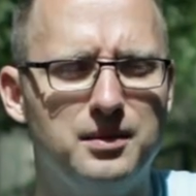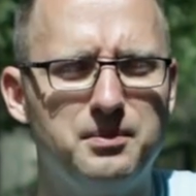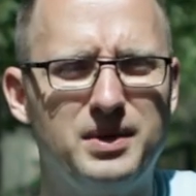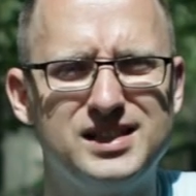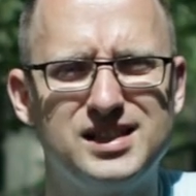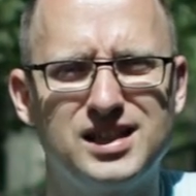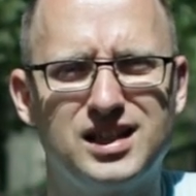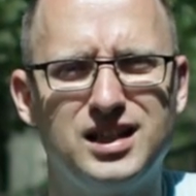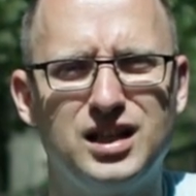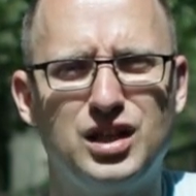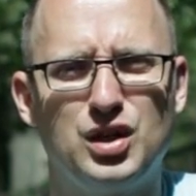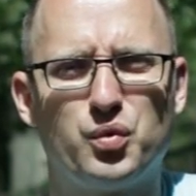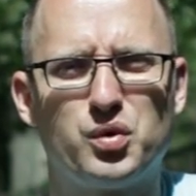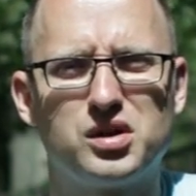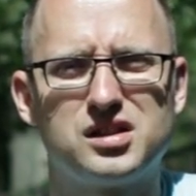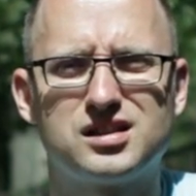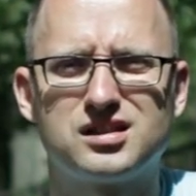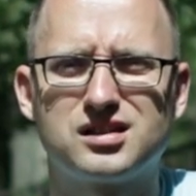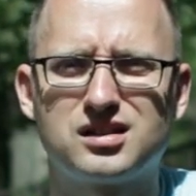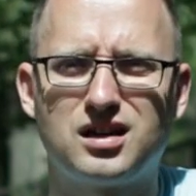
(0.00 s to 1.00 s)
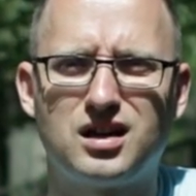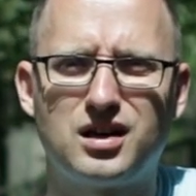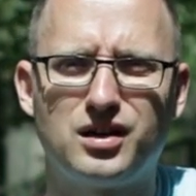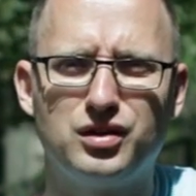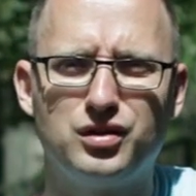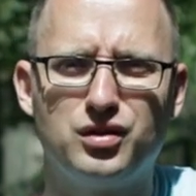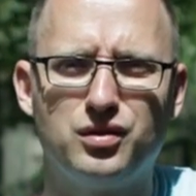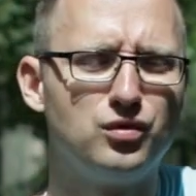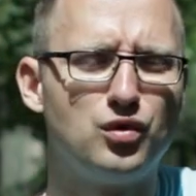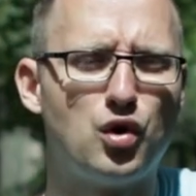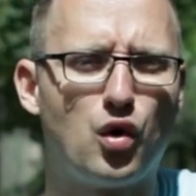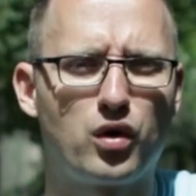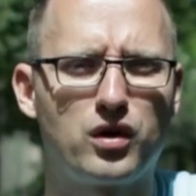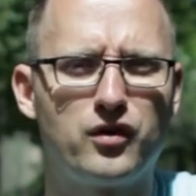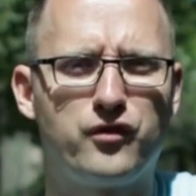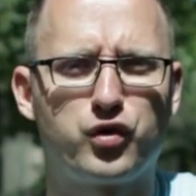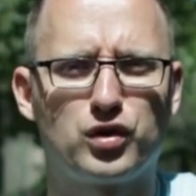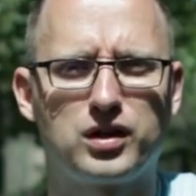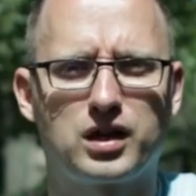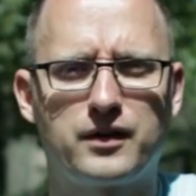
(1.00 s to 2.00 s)
And basically, he was
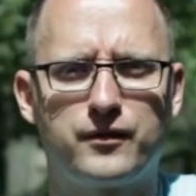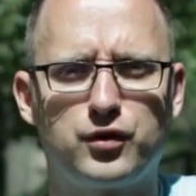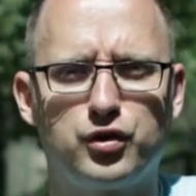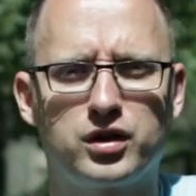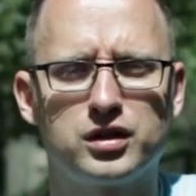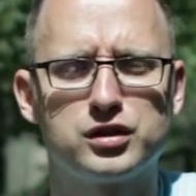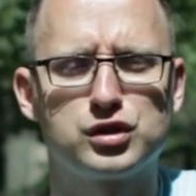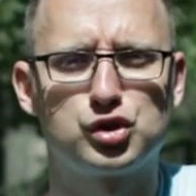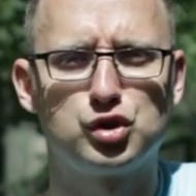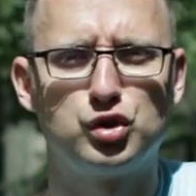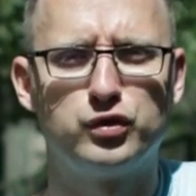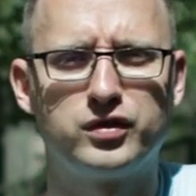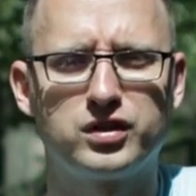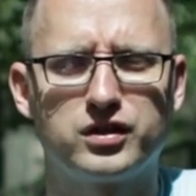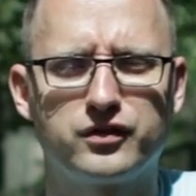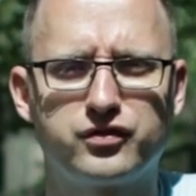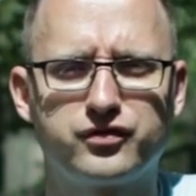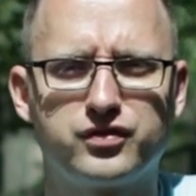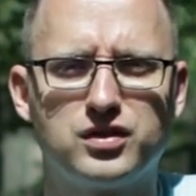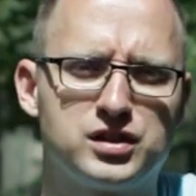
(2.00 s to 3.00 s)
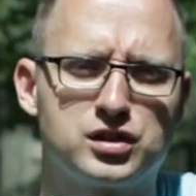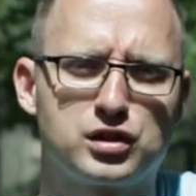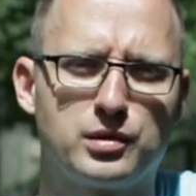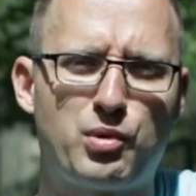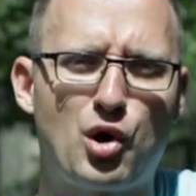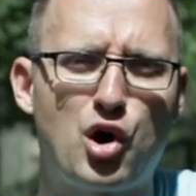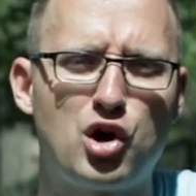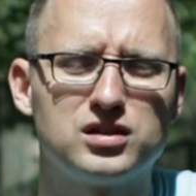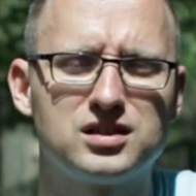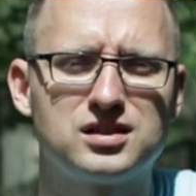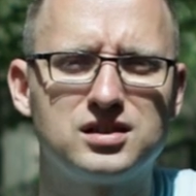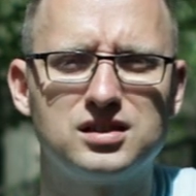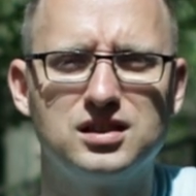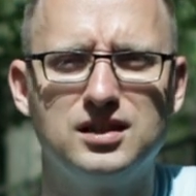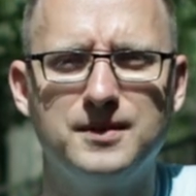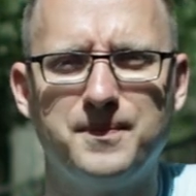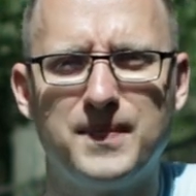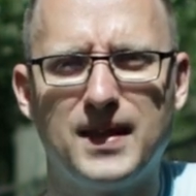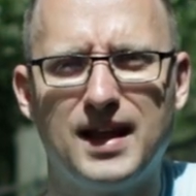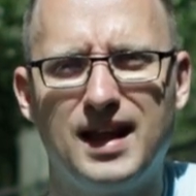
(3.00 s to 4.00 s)
going for like a very conservative fiscal
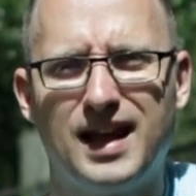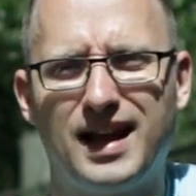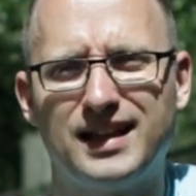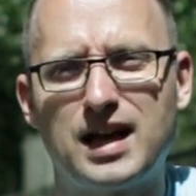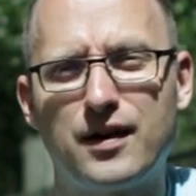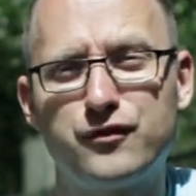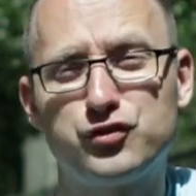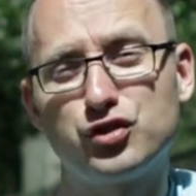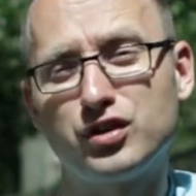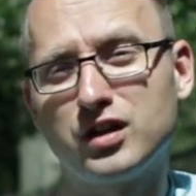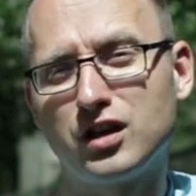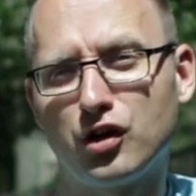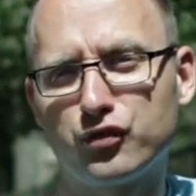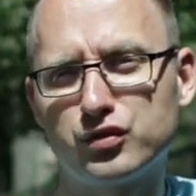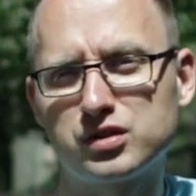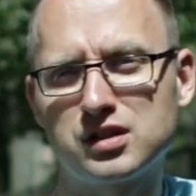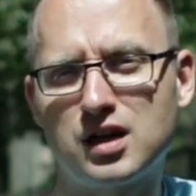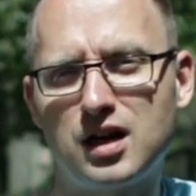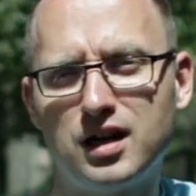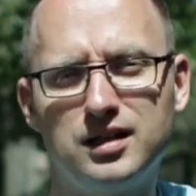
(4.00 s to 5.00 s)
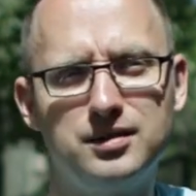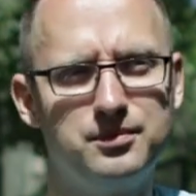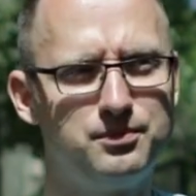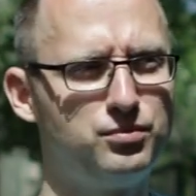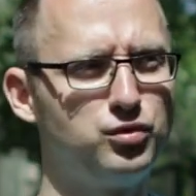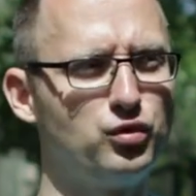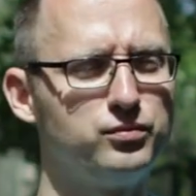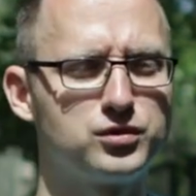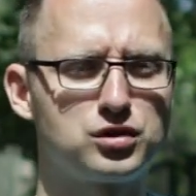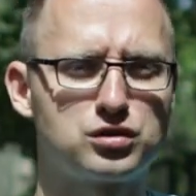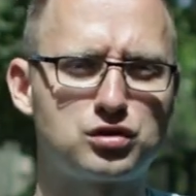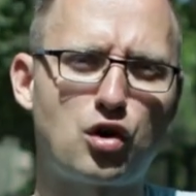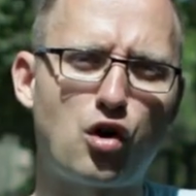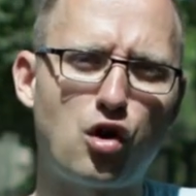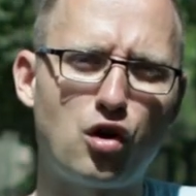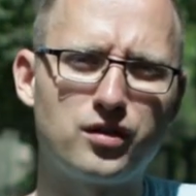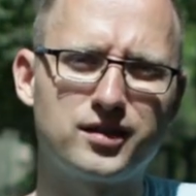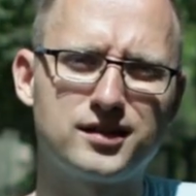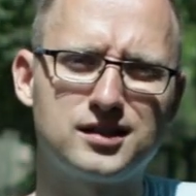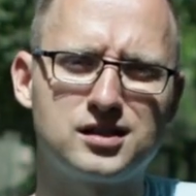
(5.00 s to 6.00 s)
policy, and after he got resigned, boom, there's
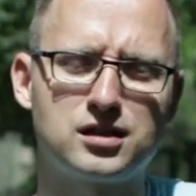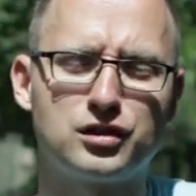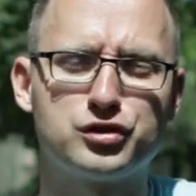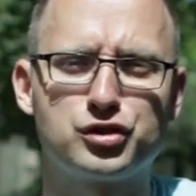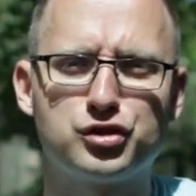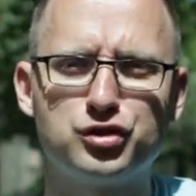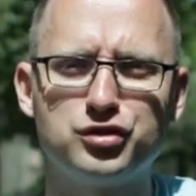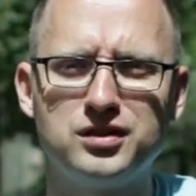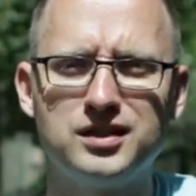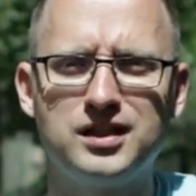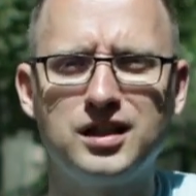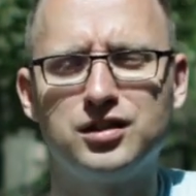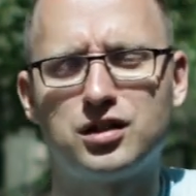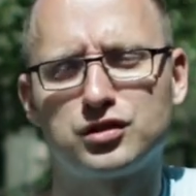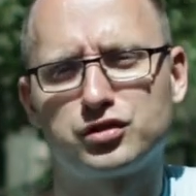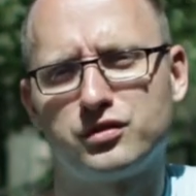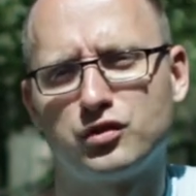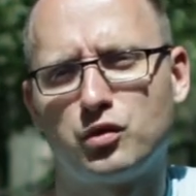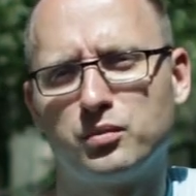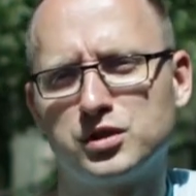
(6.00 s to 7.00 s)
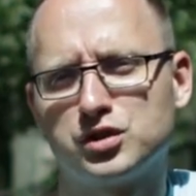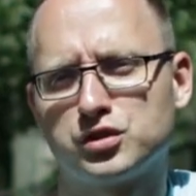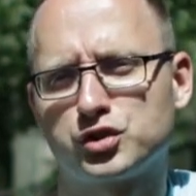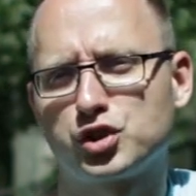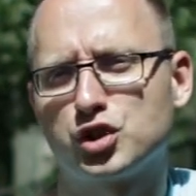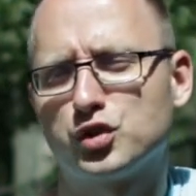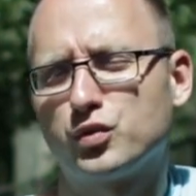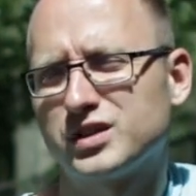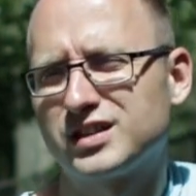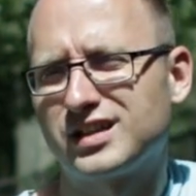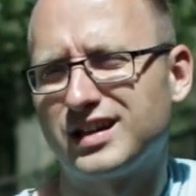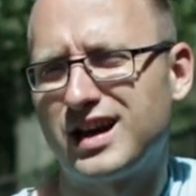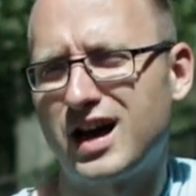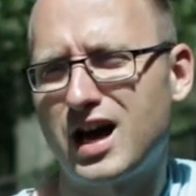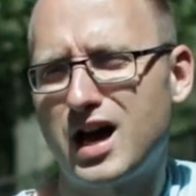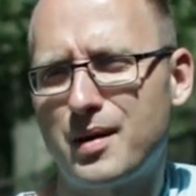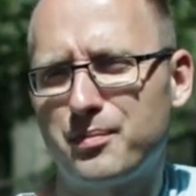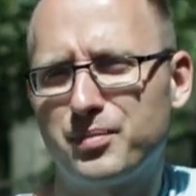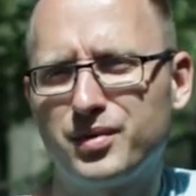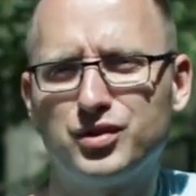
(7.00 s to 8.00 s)
all this uncertainty. Nobody's sure what's going to
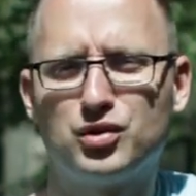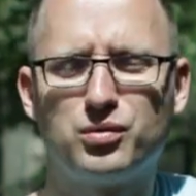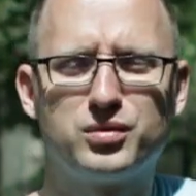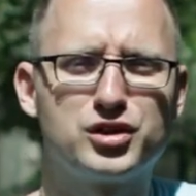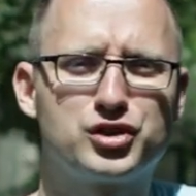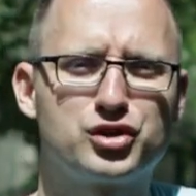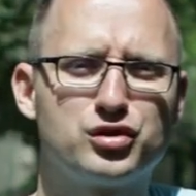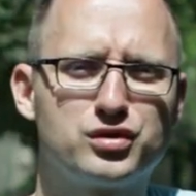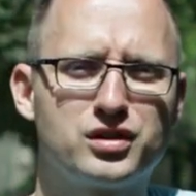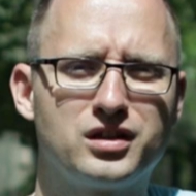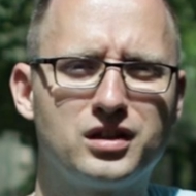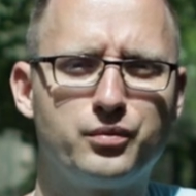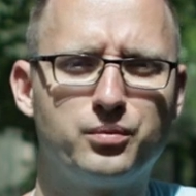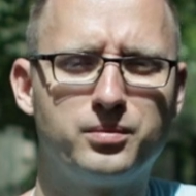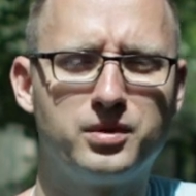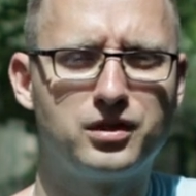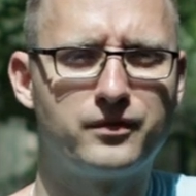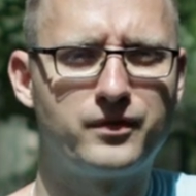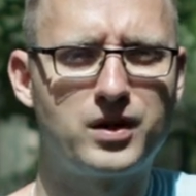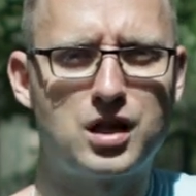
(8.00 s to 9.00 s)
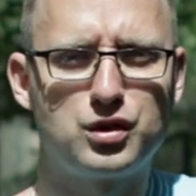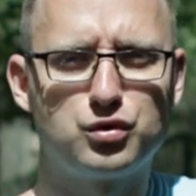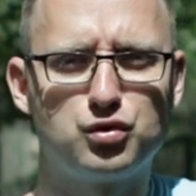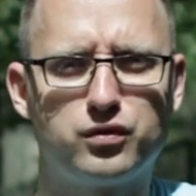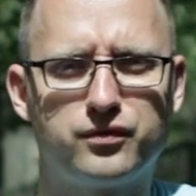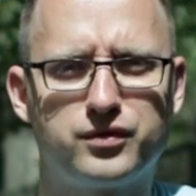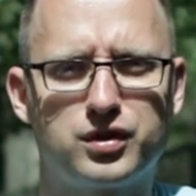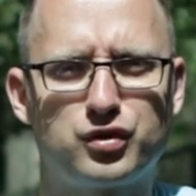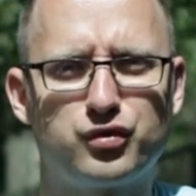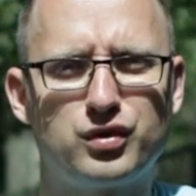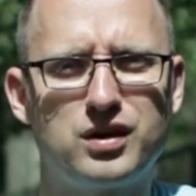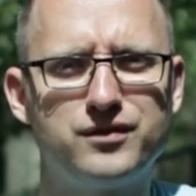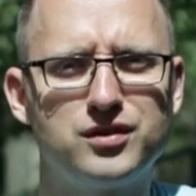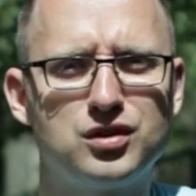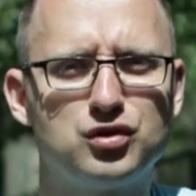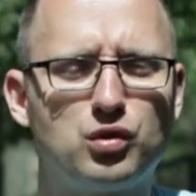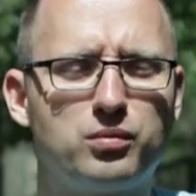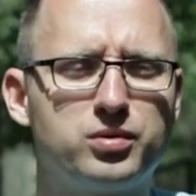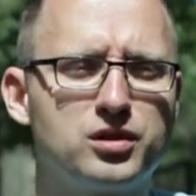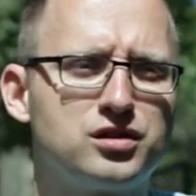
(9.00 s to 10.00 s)
happen, nobody's sure what's going to be the value of the
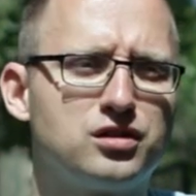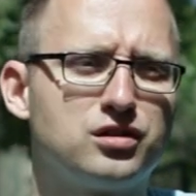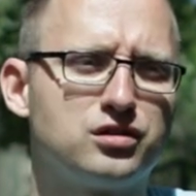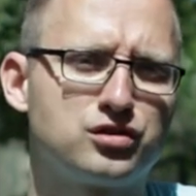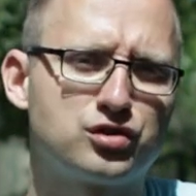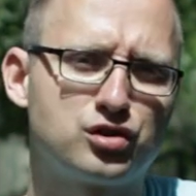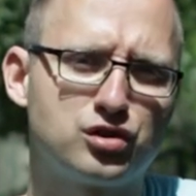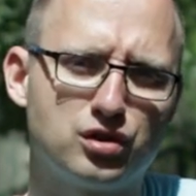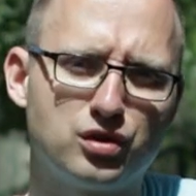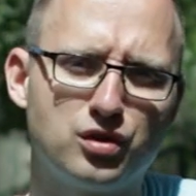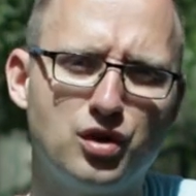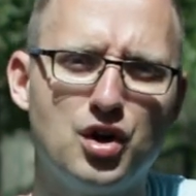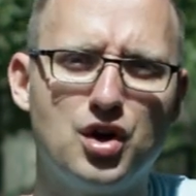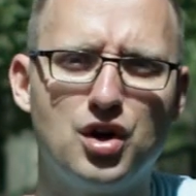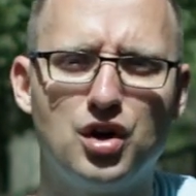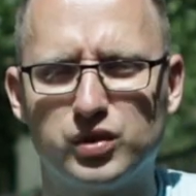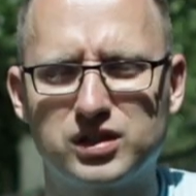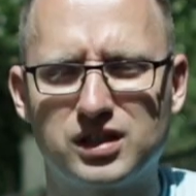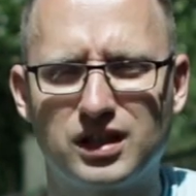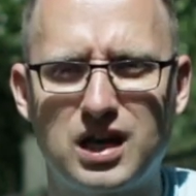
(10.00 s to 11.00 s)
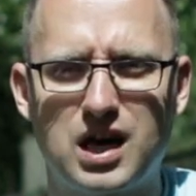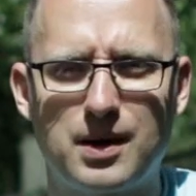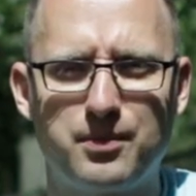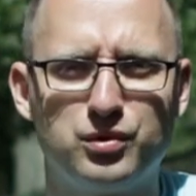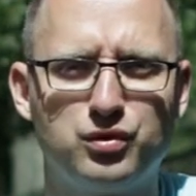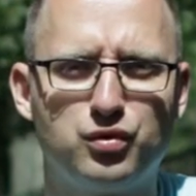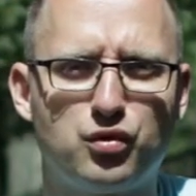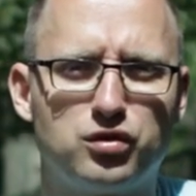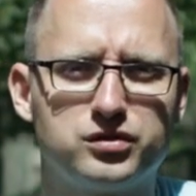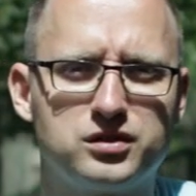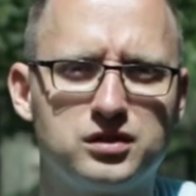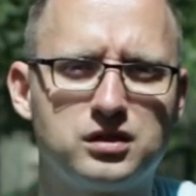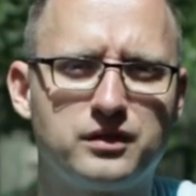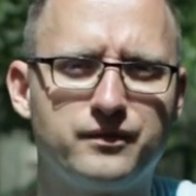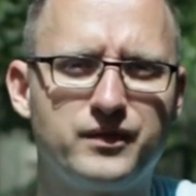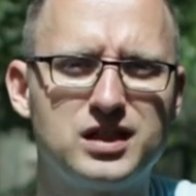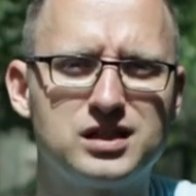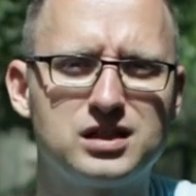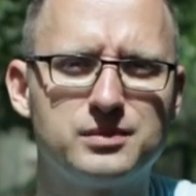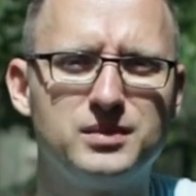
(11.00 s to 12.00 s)
hryvnia, nobody's sure what's going to happen to all these
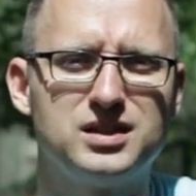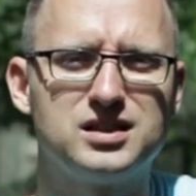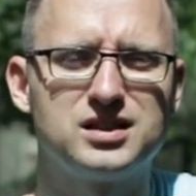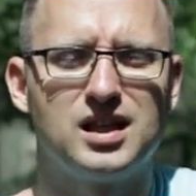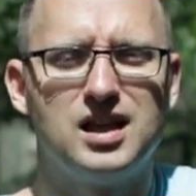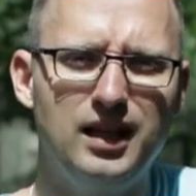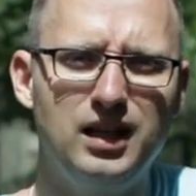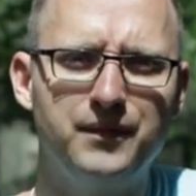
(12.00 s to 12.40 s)
investments.